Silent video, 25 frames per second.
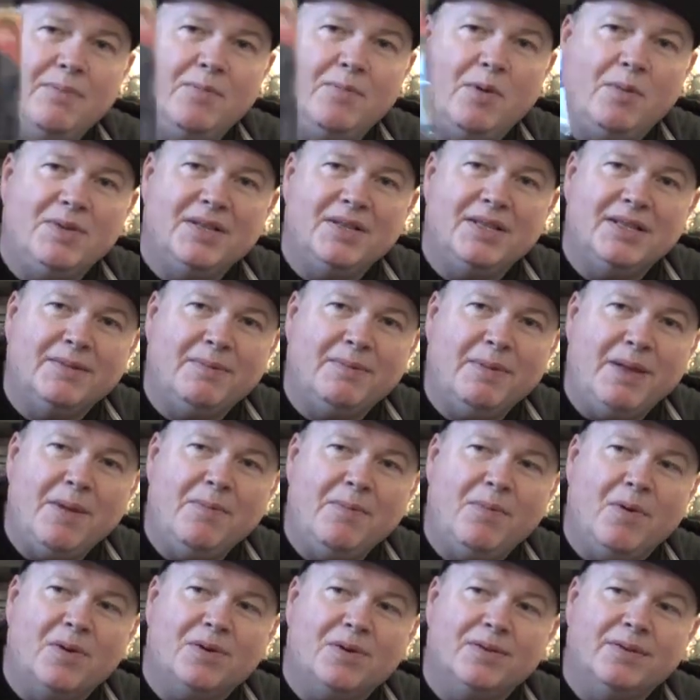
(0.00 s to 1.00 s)
proper display
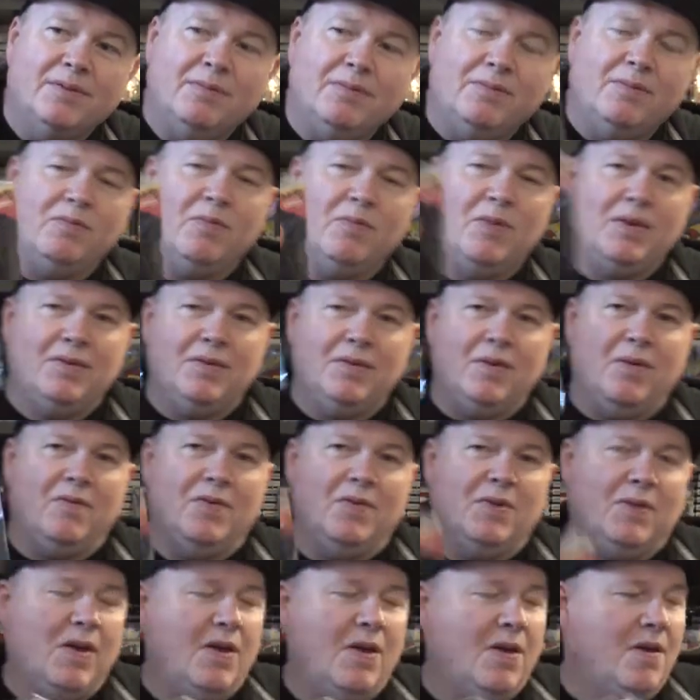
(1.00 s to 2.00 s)
box when,
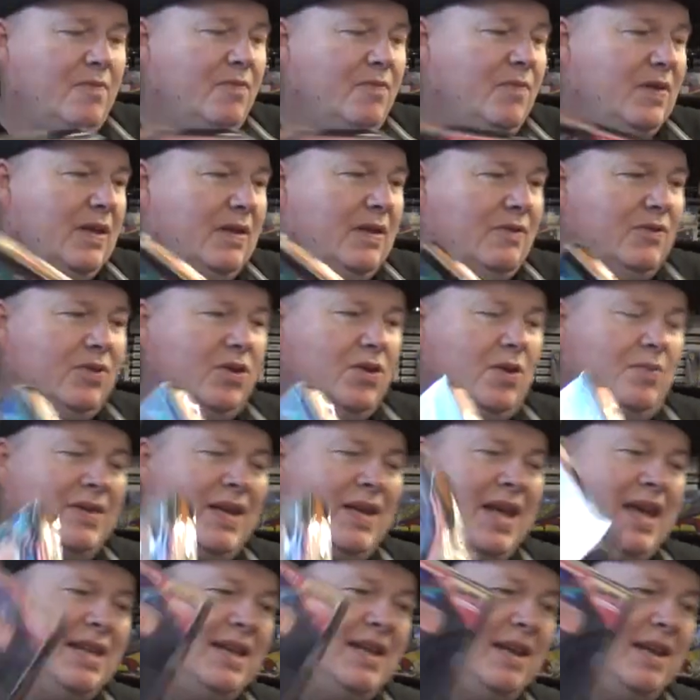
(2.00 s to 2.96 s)
that the shops had